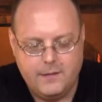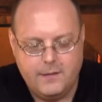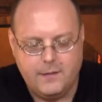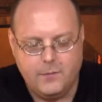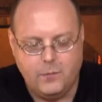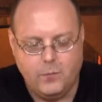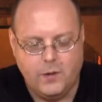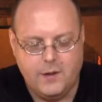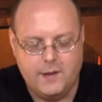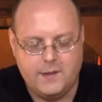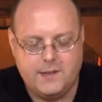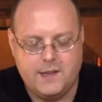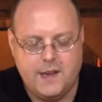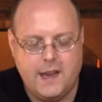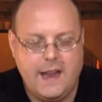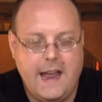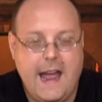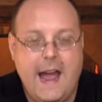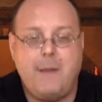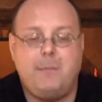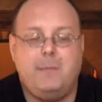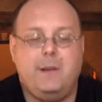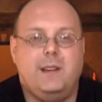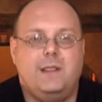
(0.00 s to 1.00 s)
was uh,
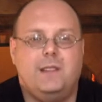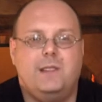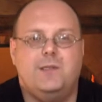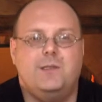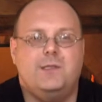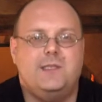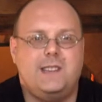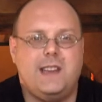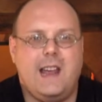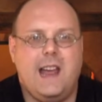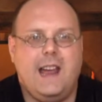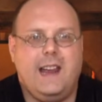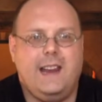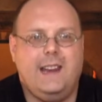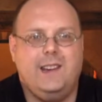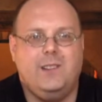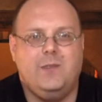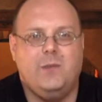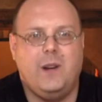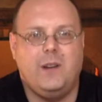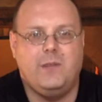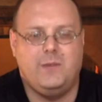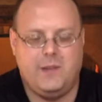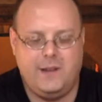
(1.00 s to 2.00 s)
happy to say
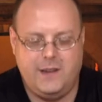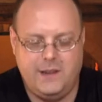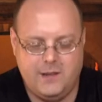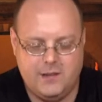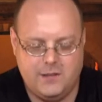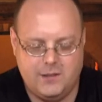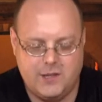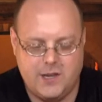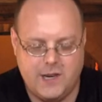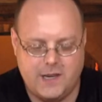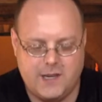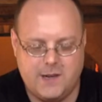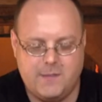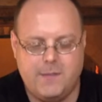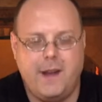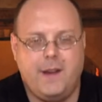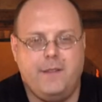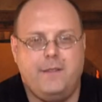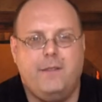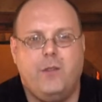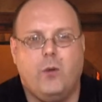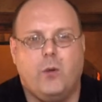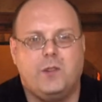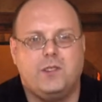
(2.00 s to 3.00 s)
when checked in
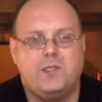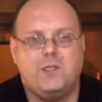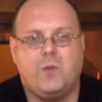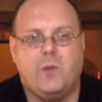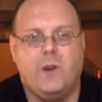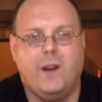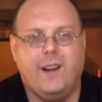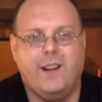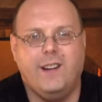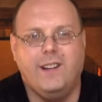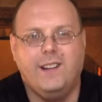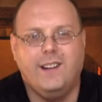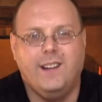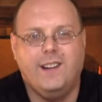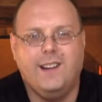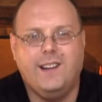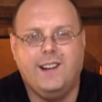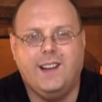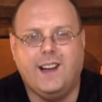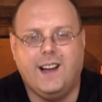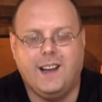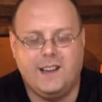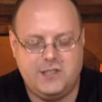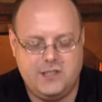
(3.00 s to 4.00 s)
my Foursquare
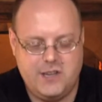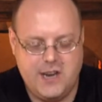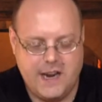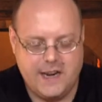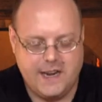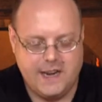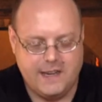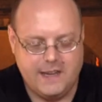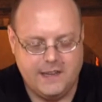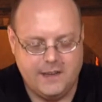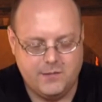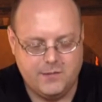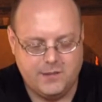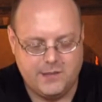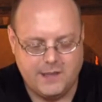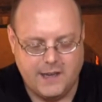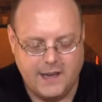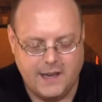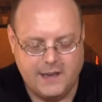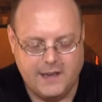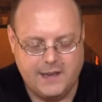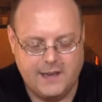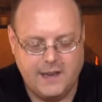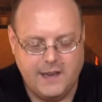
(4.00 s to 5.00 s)
uh, check in, he was
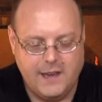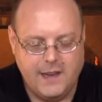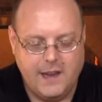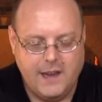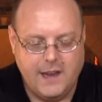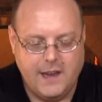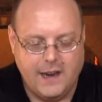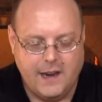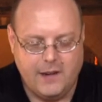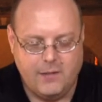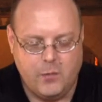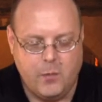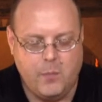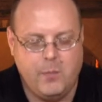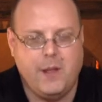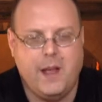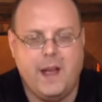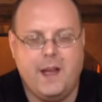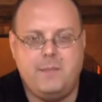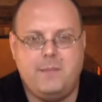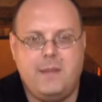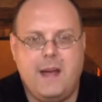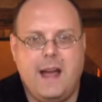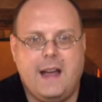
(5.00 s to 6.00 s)
like, I
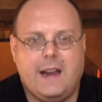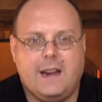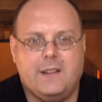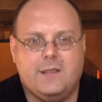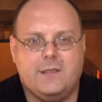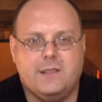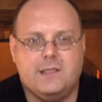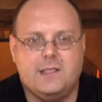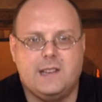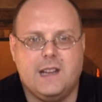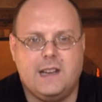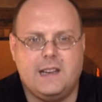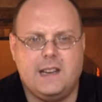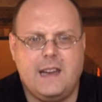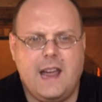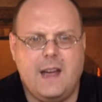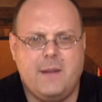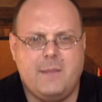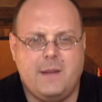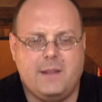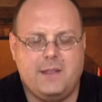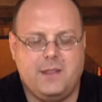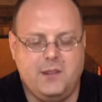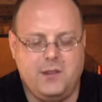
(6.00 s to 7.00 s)
replied back, it was like,
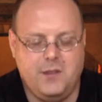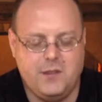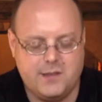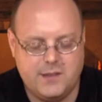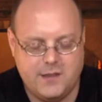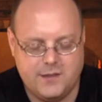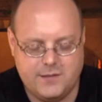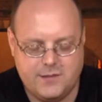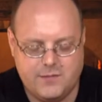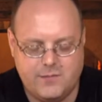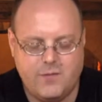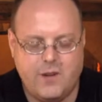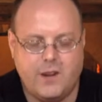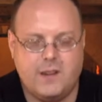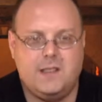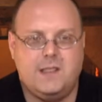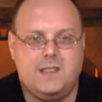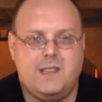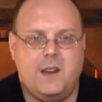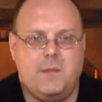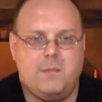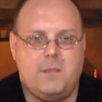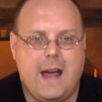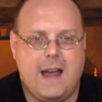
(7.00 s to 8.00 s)
yeah, I'm about to do this. It's great
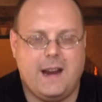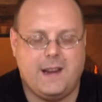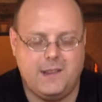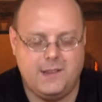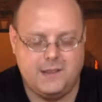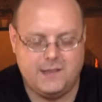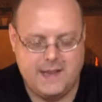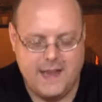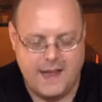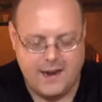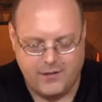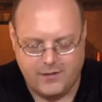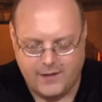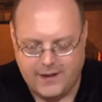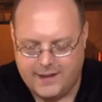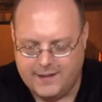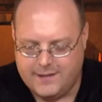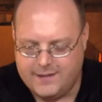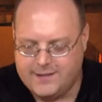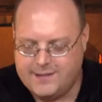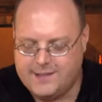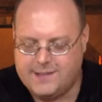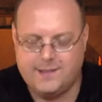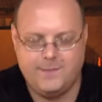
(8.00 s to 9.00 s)
to see you back in the saddle
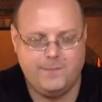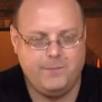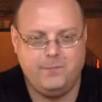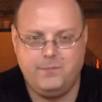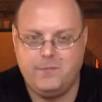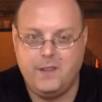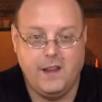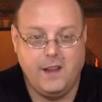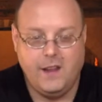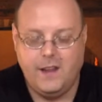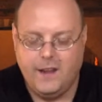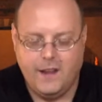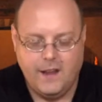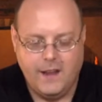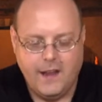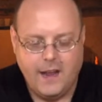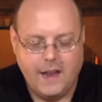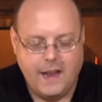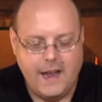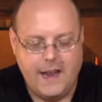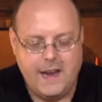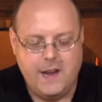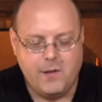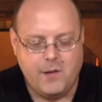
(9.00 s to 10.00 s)
again.
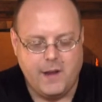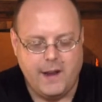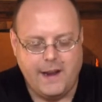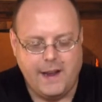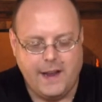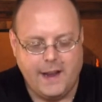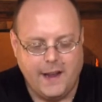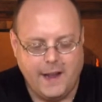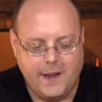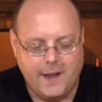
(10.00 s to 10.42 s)
Anyway,